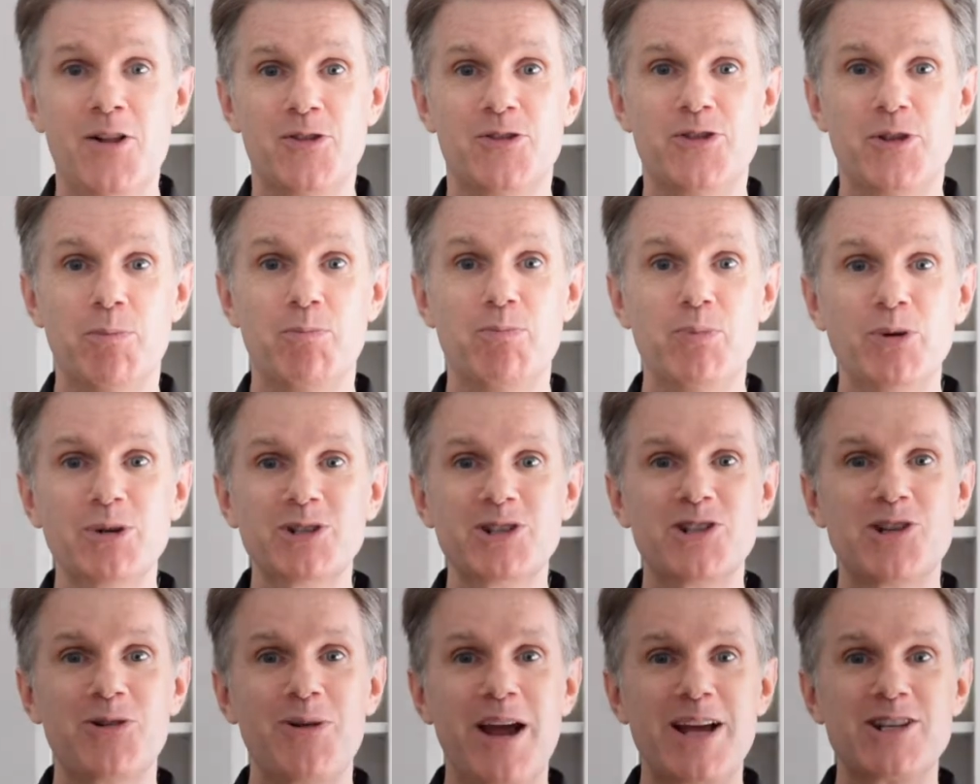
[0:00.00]
the
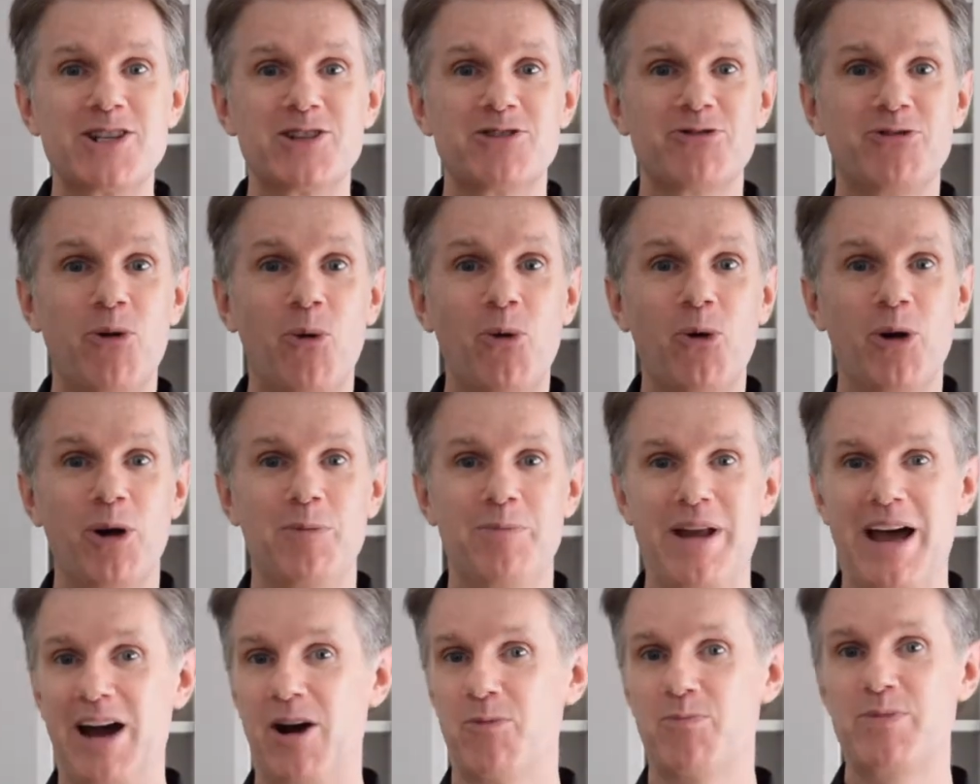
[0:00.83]
book
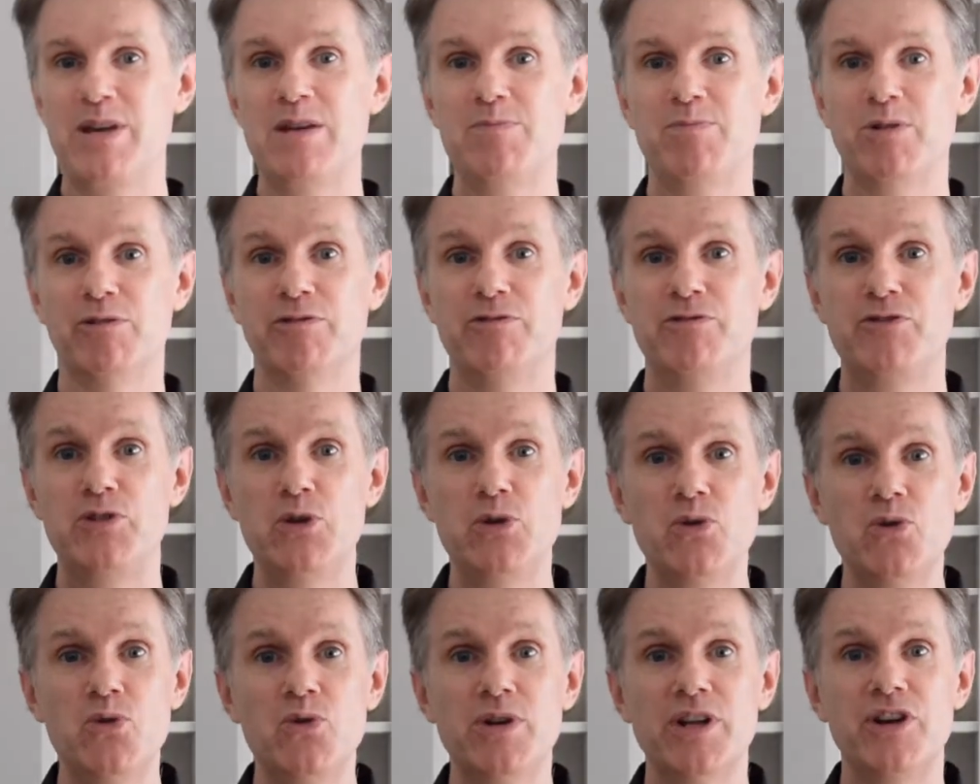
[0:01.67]
transformed how people
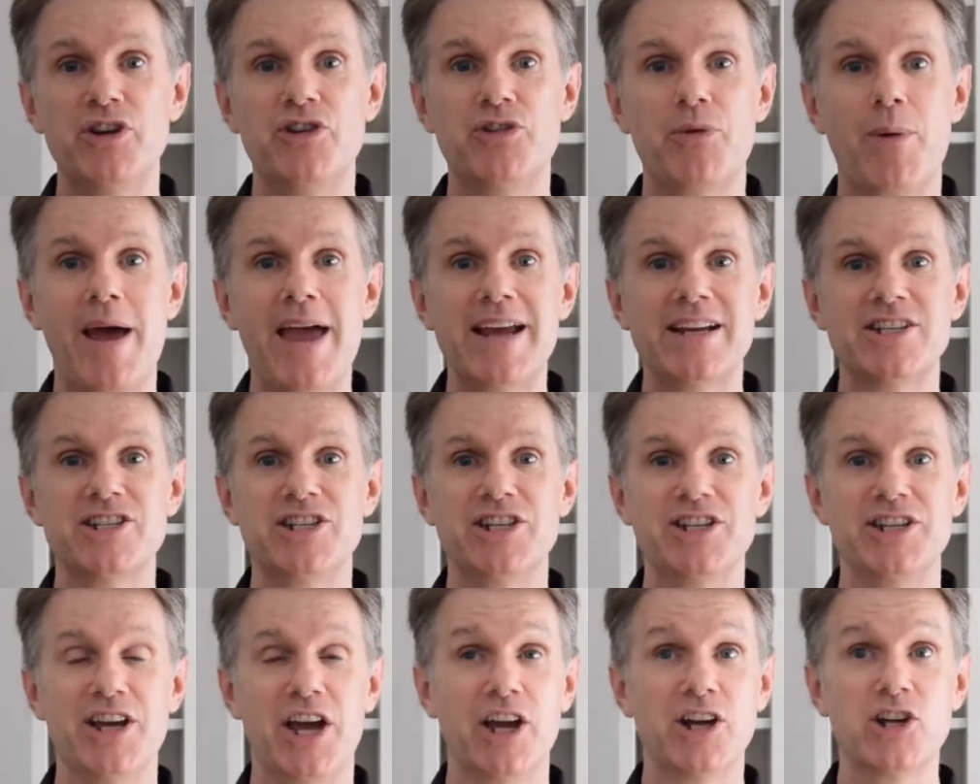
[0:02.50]
viewed and drank
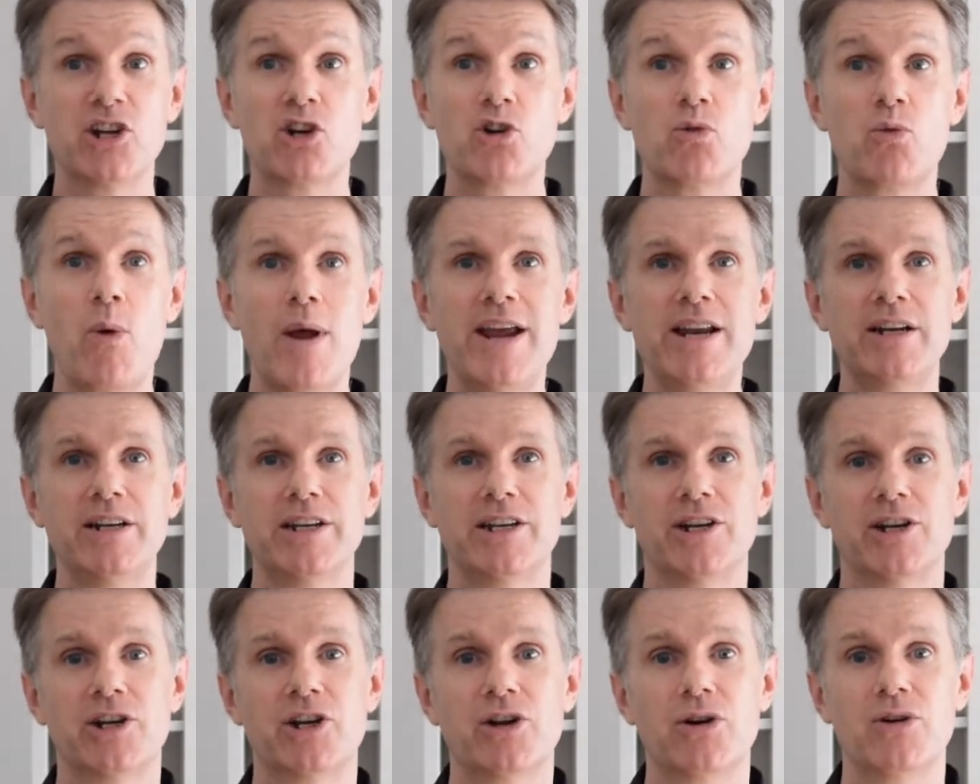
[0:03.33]
tea and greatly
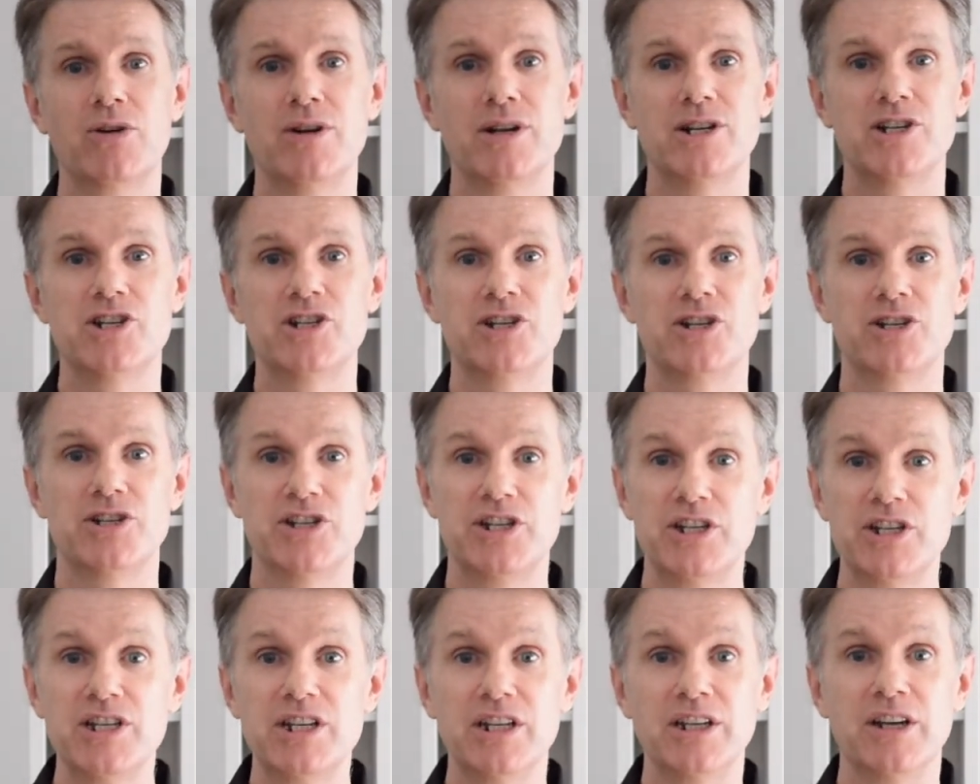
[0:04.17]
encouraged
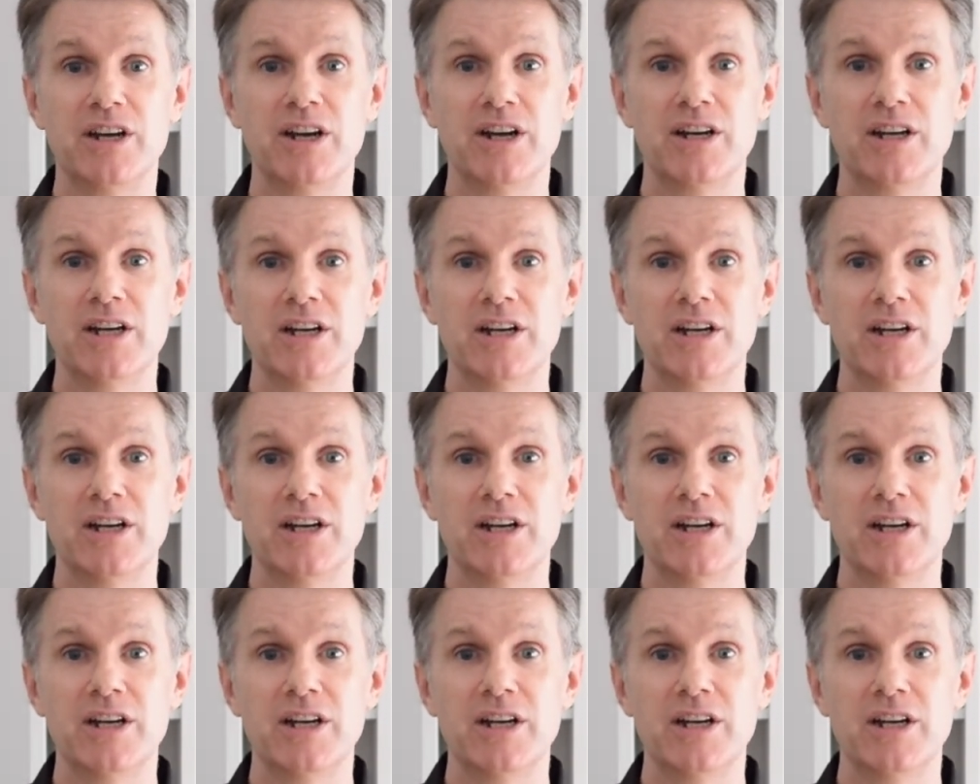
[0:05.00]
tea